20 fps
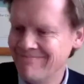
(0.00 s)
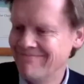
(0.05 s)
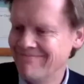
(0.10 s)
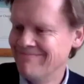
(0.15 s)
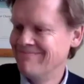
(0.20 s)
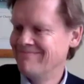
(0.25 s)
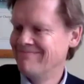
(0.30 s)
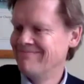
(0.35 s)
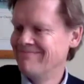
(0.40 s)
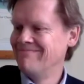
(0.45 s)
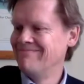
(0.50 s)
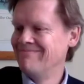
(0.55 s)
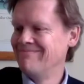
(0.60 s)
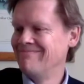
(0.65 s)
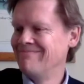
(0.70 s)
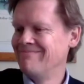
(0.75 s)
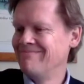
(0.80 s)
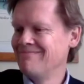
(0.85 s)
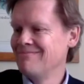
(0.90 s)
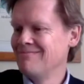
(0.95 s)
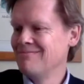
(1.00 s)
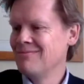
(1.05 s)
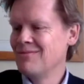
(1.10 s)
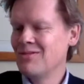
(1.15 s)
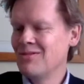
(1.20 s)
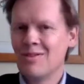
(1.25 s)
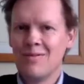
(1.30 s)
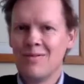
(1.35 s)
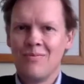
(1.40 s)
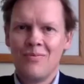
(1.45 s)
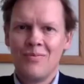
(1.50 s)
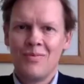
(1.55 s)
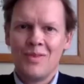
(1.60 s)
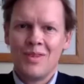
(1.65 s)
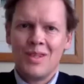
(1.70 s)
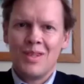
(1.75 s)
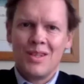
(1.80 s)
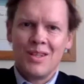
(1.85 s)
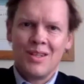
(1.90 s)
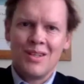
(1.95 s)
that was like a really big, you know, that really
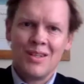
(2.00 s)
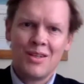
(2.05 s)
felt